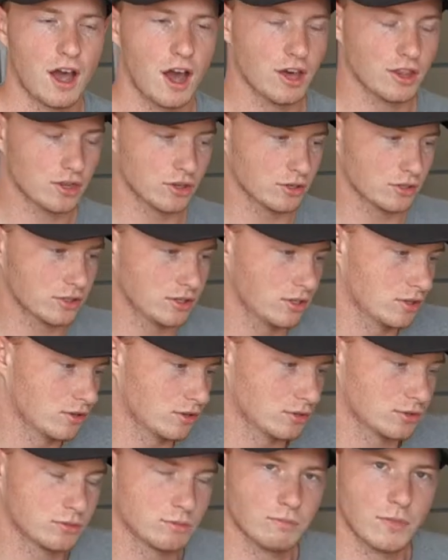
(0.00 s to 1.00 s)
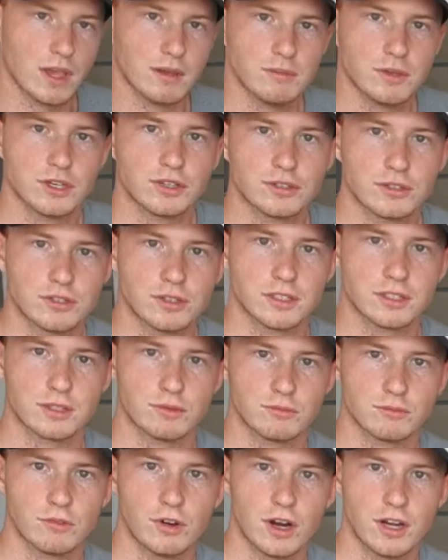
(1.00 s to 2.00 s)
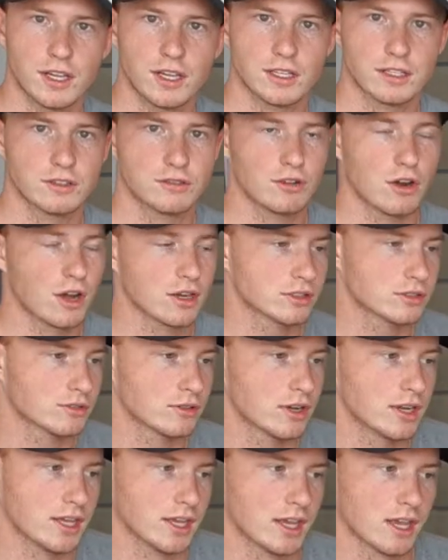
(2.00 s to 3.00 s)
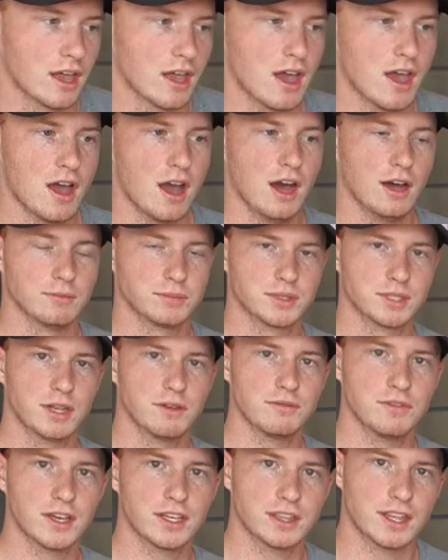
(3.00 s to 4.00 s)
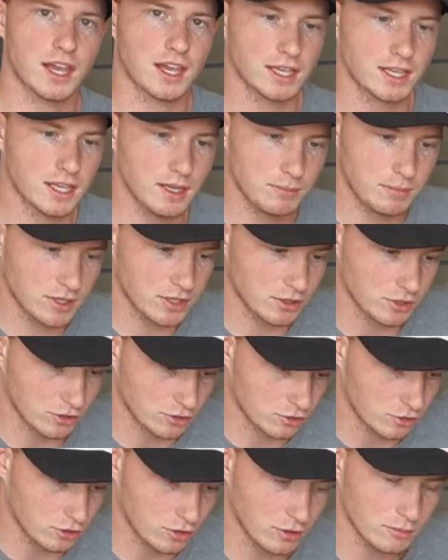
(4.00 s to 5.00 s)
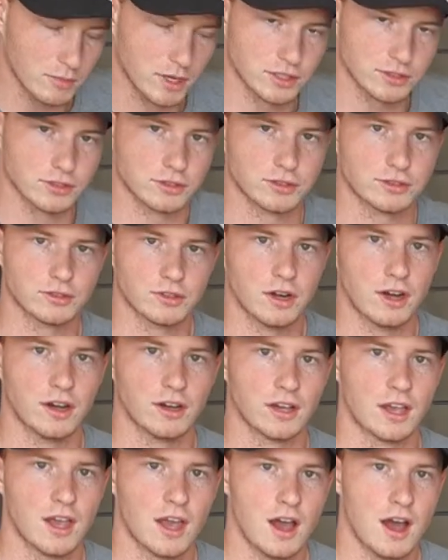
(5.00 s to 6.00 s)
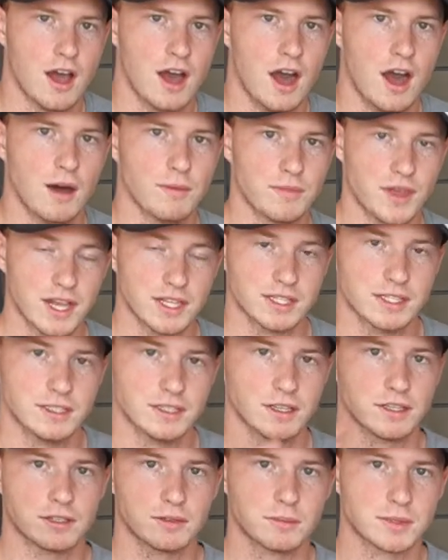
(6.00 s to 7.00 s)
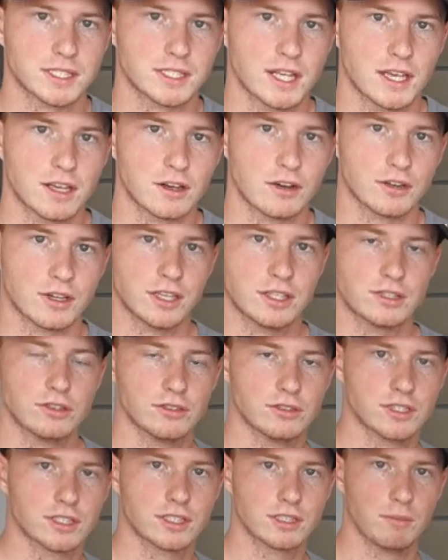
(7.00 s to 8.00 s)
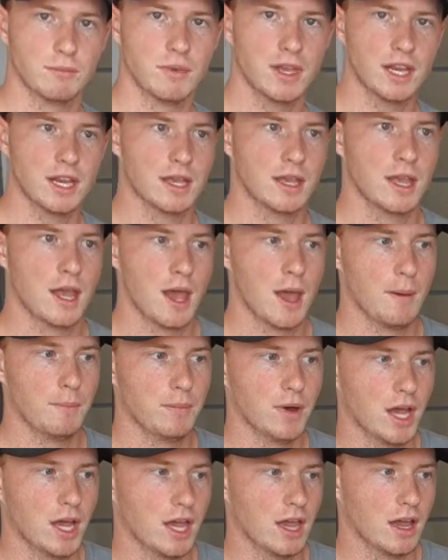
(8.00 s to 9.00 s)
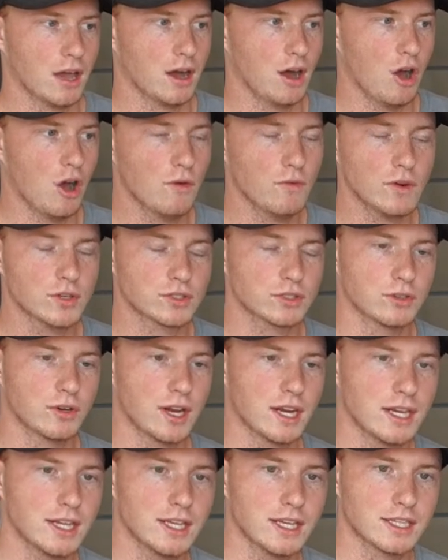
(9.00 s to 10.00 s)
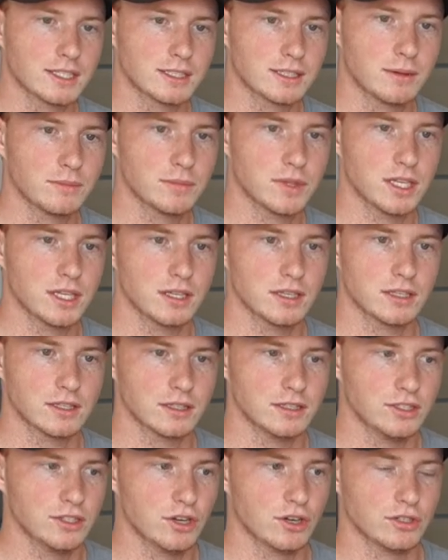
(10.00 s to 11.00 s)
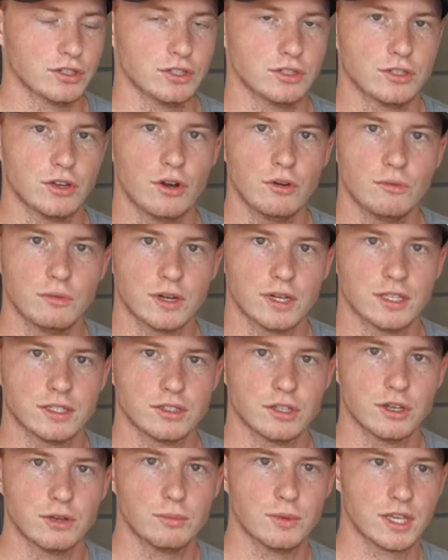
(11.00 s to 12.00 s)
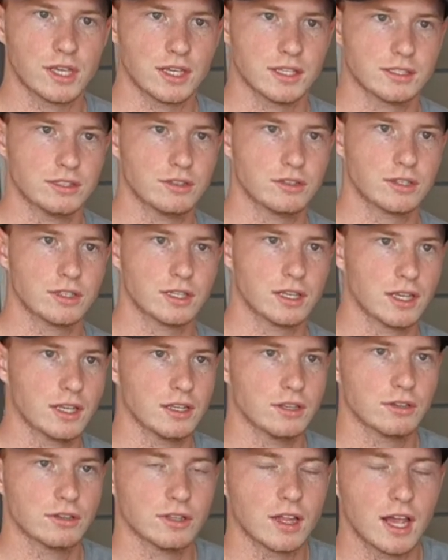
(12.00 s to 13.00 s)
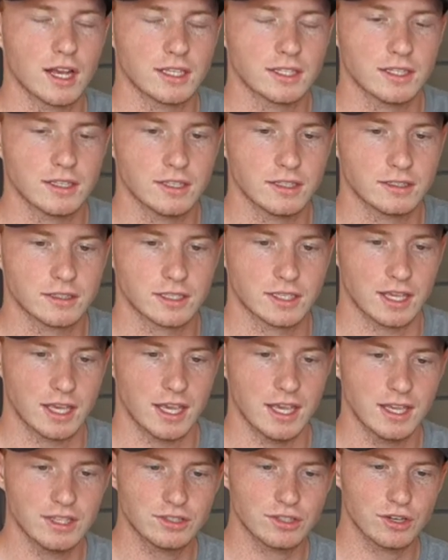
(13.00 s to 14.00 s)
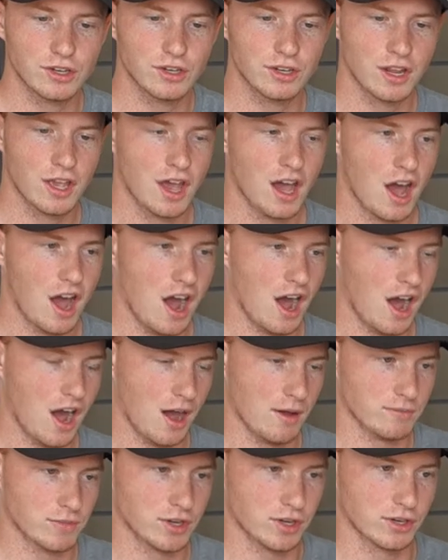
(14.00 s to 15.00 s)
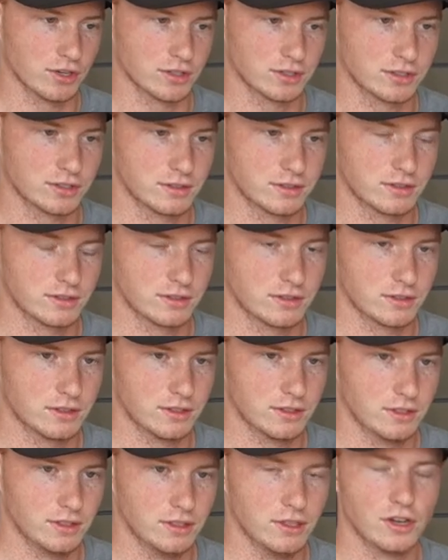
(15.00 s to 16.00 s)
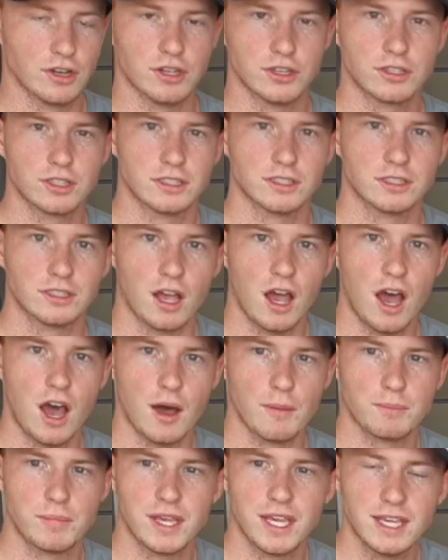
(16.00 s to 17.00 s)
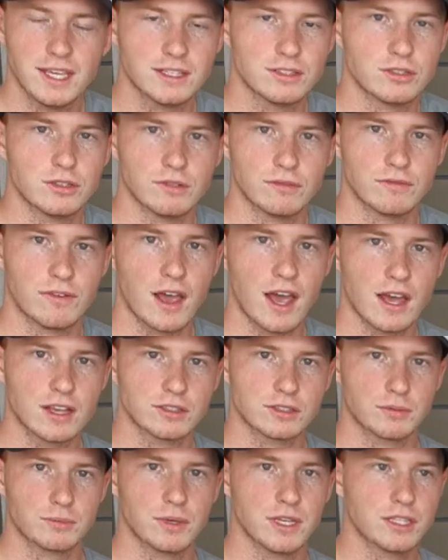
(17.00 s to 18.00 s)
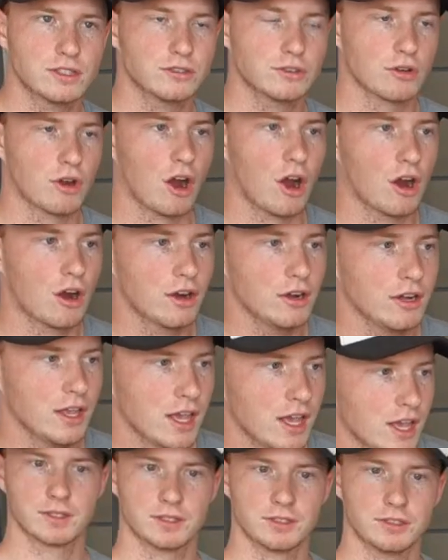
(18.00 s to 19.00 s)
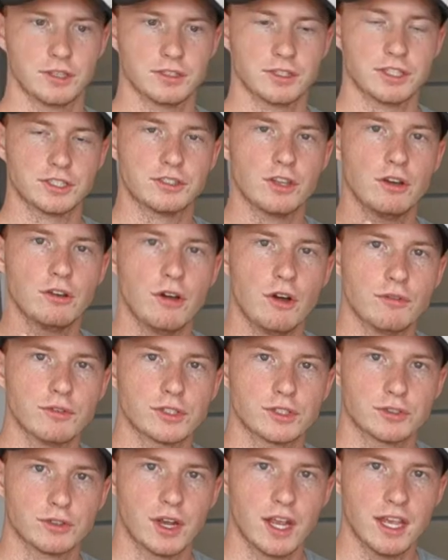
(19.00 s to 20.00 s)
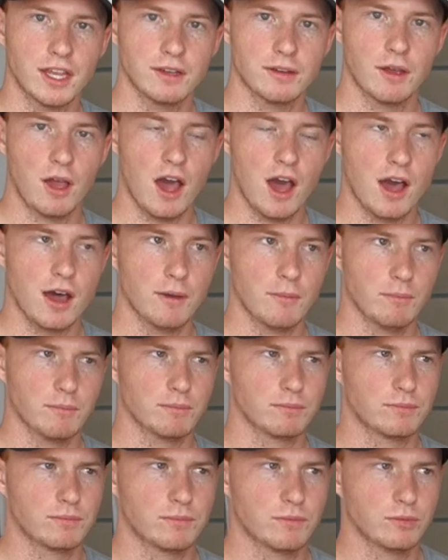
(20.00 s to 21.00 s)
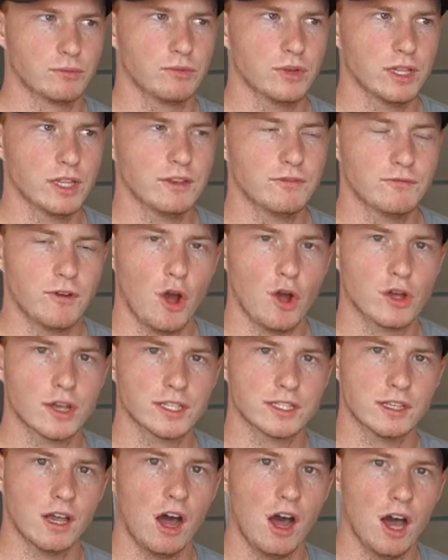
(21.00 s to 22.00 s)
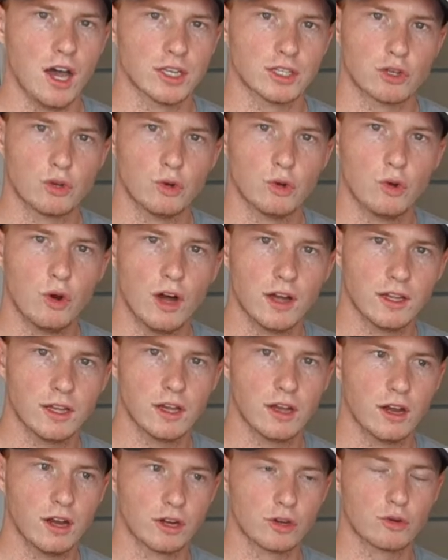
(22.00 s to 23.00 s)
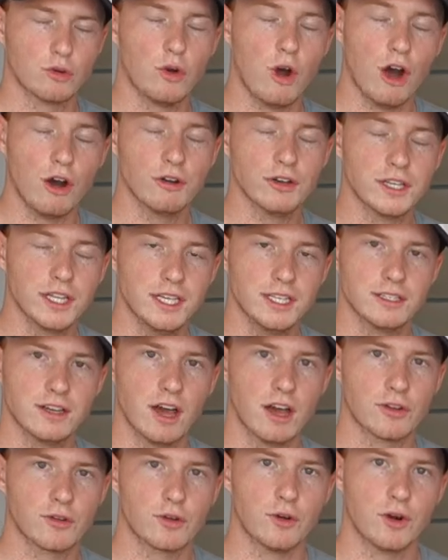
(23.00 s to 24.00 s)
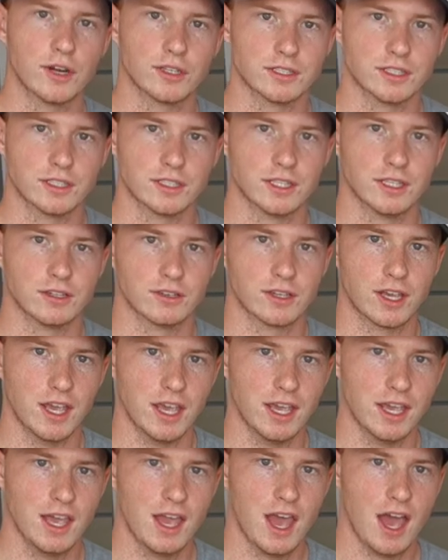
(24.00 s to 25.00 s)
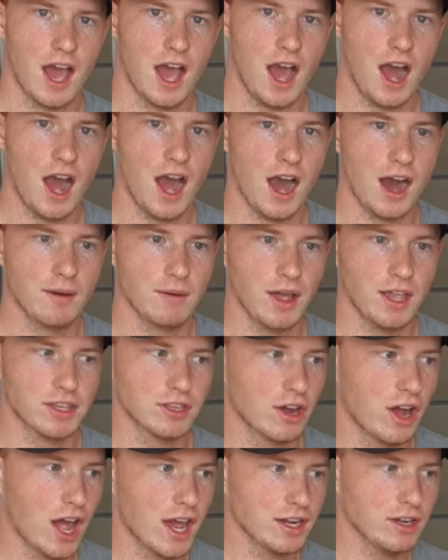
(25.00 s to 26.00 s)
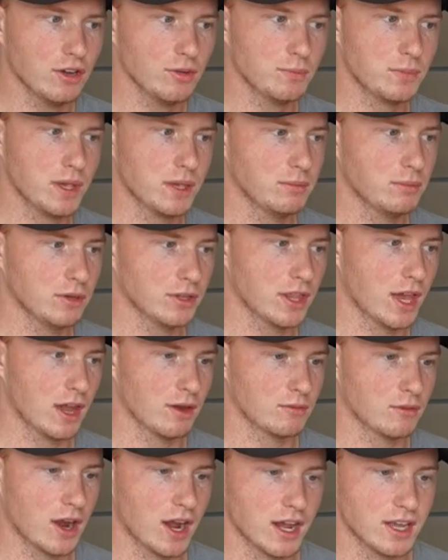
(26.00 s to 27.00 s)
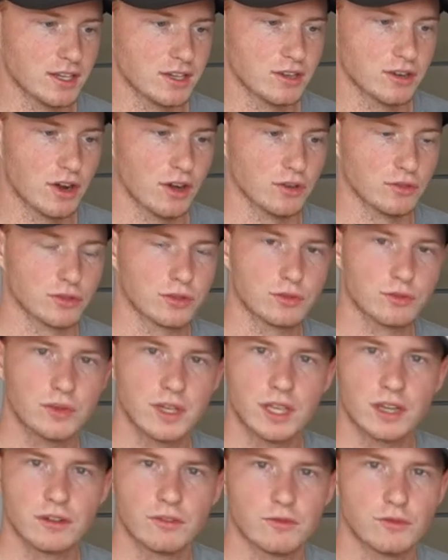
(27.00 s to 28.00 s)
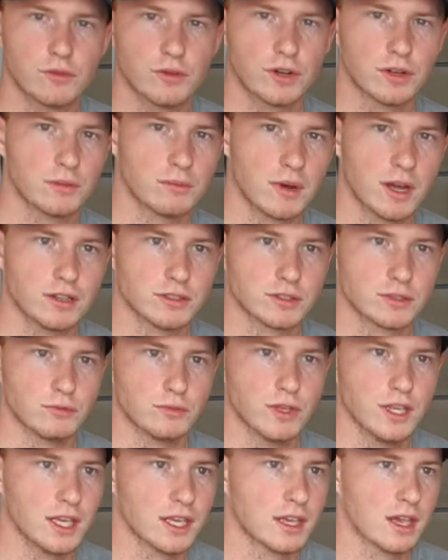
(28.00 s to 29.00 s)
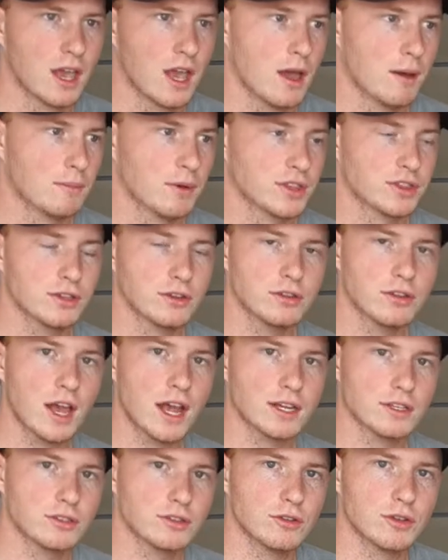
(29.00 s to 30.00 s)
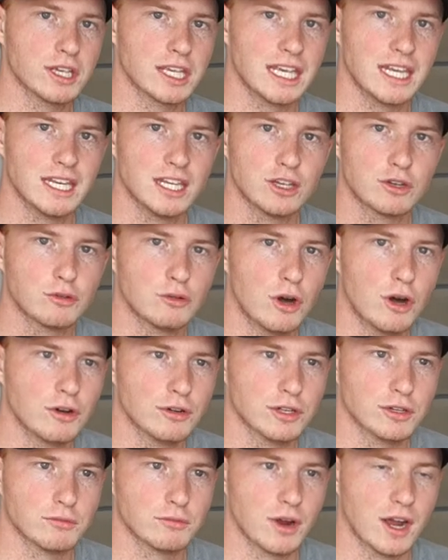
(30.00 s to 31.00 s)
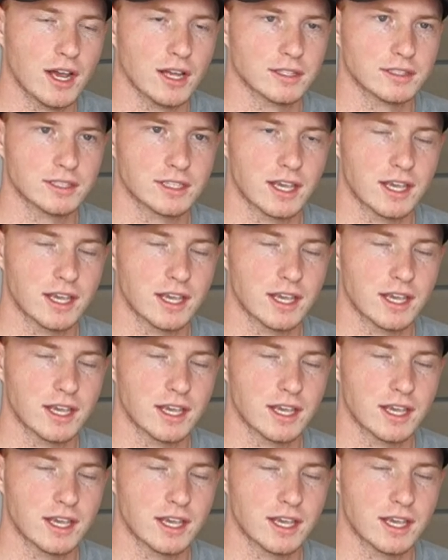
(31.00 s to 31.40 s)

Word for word: Other, you know, maybe you're doing some running, cross-training, um, stuff like that. Keeping your core muscle strong. Uh, that's another mistake I'll get to in just a minute. But overtraining is something, you know, you don't want to do, because you can get, you're likely to get injured. Um, you're, you know, you can uh, peak too fast or peak too hard. So just don't overtrain. Um, really focus on quant or quality, not quantity. Okay. Um, and, you know, I know people that ride, you know, three hundred, four hundred miles a week, but they're not doing any quality rides.